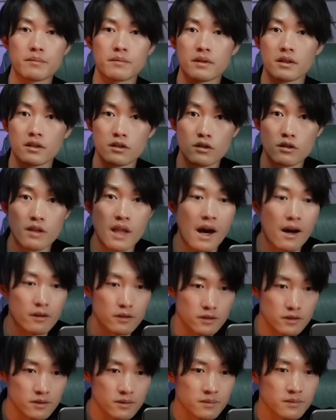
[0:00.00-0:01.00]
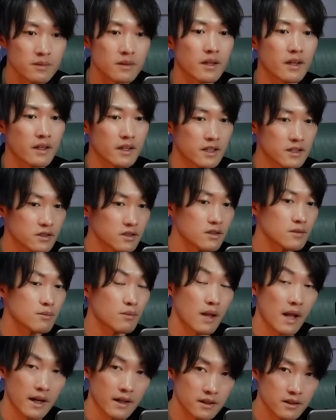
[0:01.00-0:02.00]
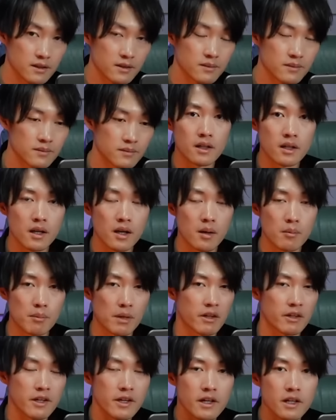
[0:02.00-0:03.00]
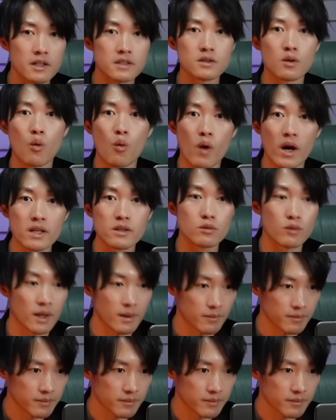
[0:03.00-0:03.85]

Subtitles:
cloud, isn't black, but he has white one.